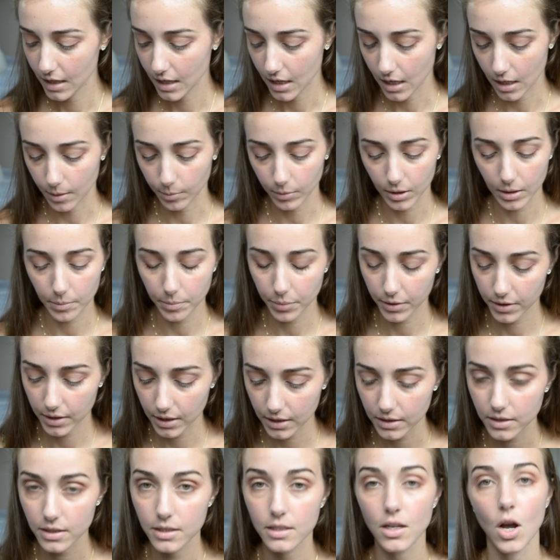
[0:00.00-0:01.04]
And I'm gonna put
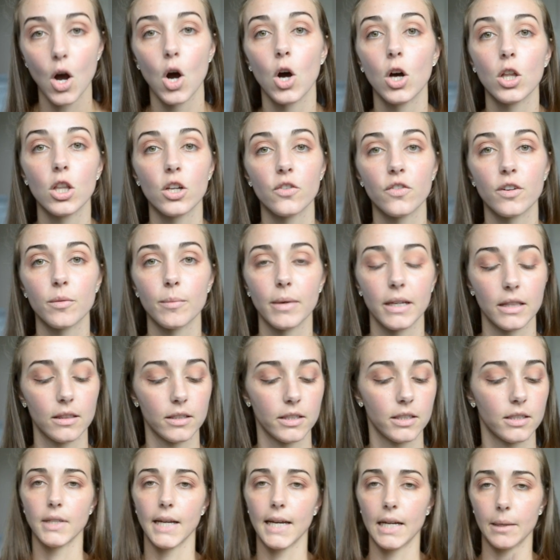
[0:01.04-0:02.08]
this all over my
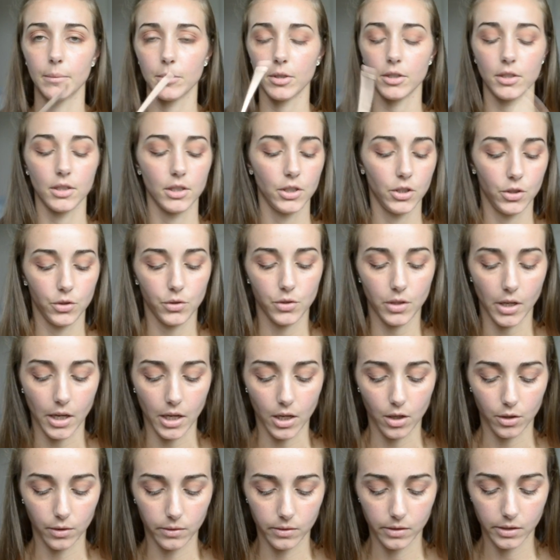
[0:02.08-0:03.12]
lid. And I'm gonna use a
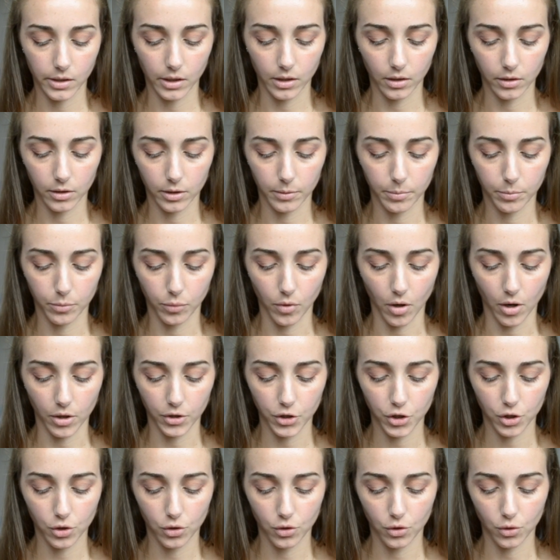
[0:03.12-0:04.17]
concealer
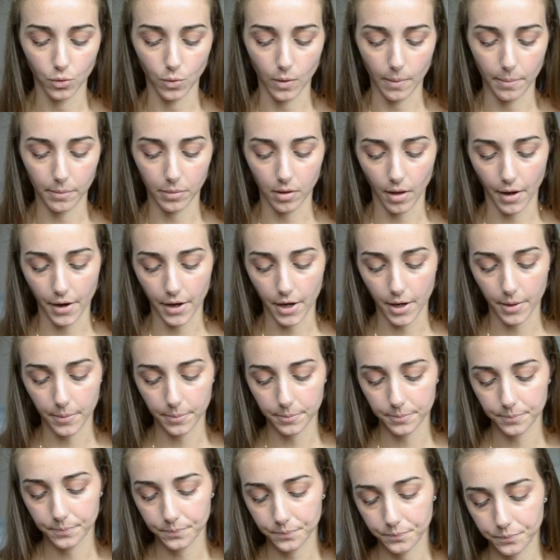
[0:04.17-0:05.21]
brush to apply it.
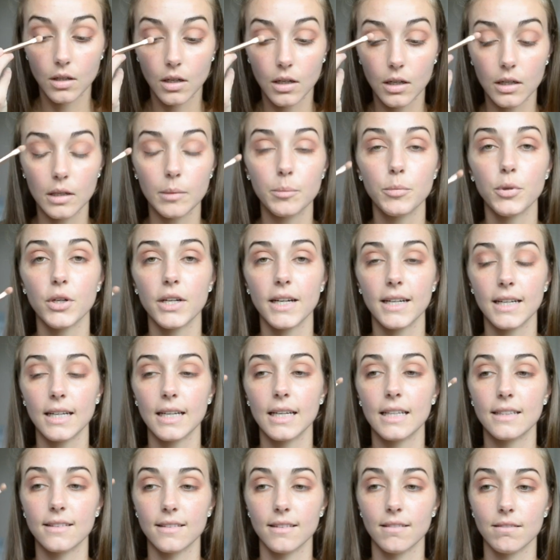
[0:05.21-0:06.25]
I'm gonna put it
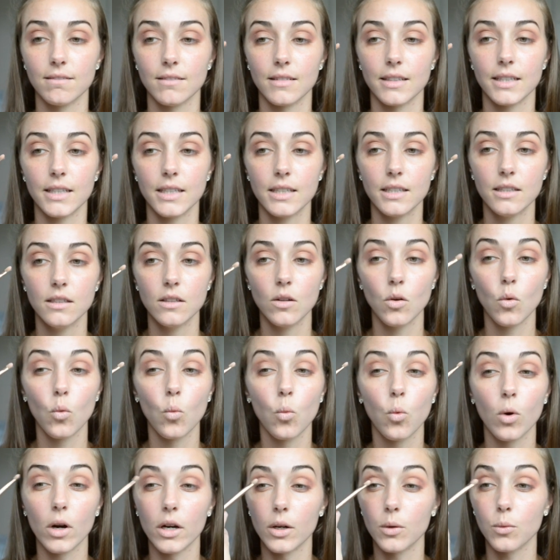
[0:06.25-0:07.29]
in the lid
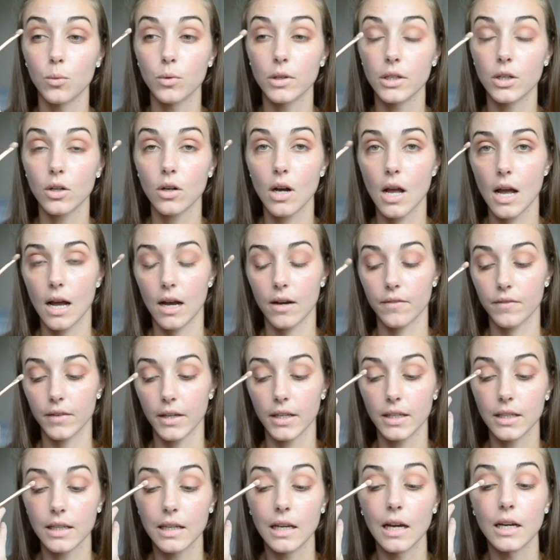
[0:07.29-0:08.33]
where we don't have
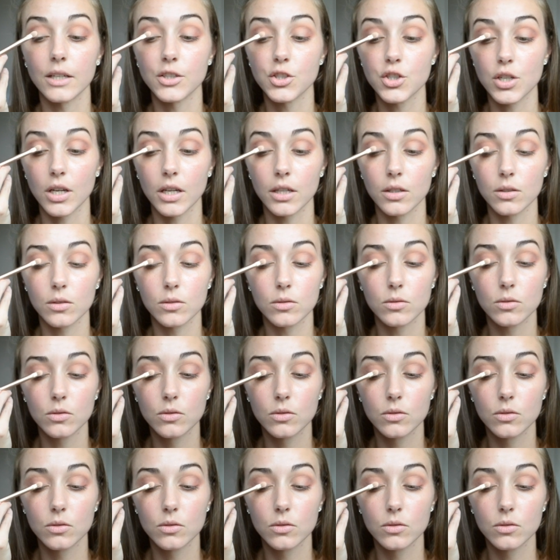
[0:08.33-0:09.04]
any eyeshadow.